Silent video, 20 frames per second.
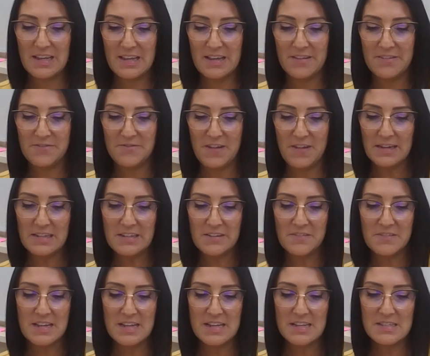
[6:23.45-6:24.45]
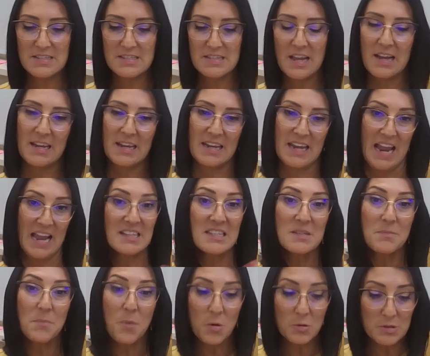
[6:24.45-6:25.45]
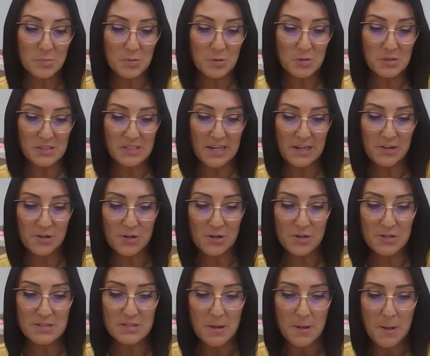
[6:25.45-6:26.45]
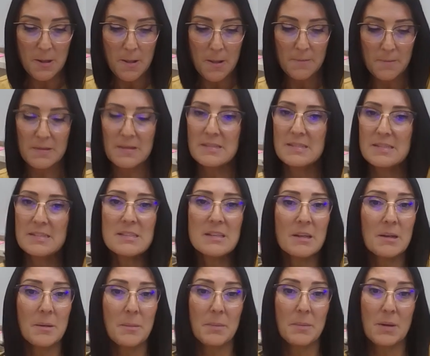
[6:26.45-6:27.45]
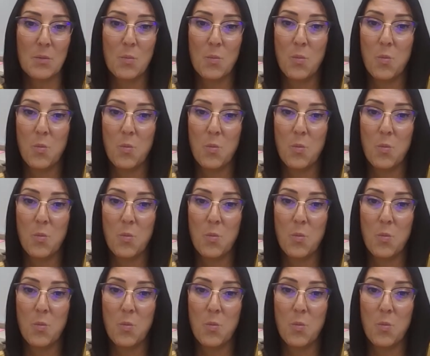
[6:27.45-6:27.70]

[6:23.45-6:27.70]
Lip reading: effectiveness against multiple standards. This is going to be